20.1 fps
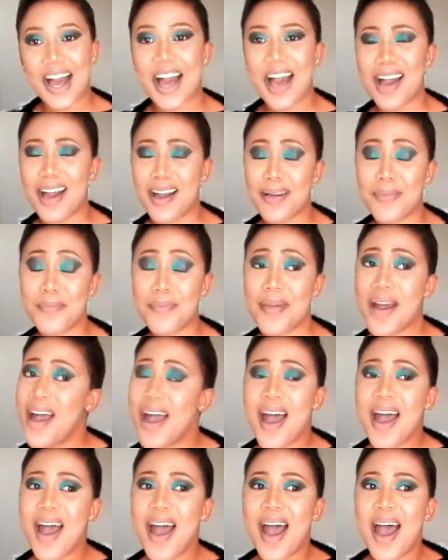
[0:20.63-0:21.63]

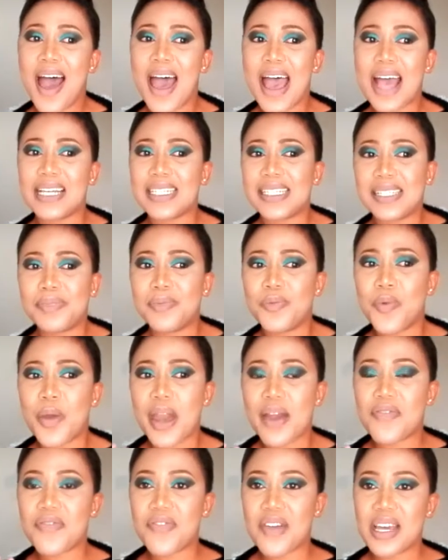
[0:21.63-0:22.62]
As we
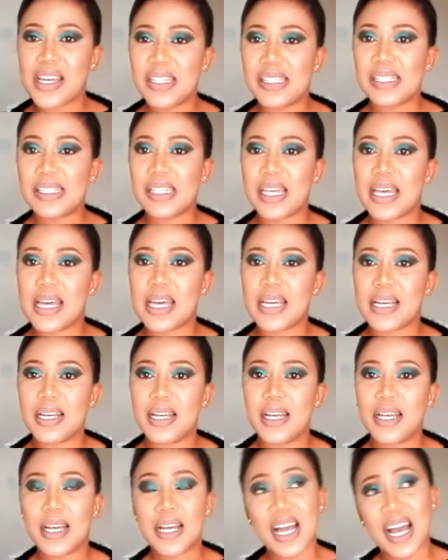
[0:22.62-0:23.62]
are facing,
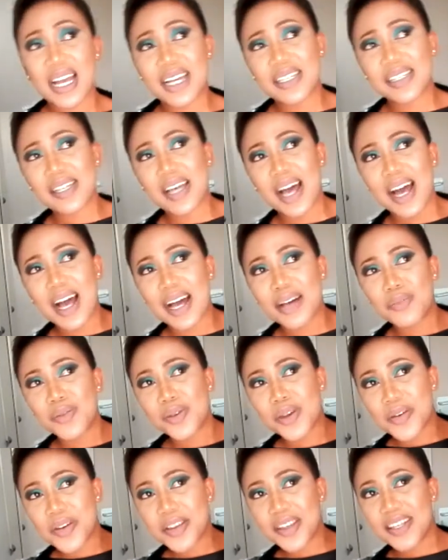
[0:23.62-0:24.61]
guys, I'm
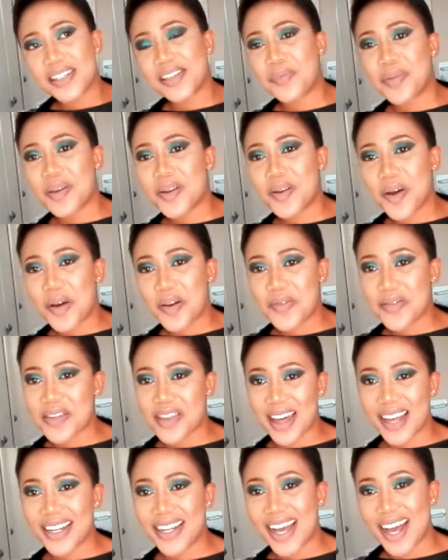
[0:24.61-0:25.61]
sorry, there's a bit of
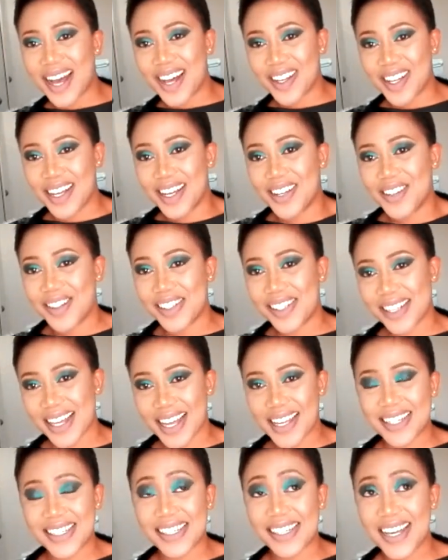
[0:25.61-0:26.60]
thunder
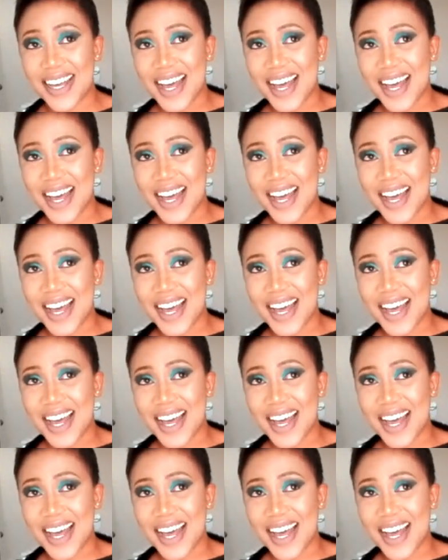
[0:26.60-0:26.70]
outside.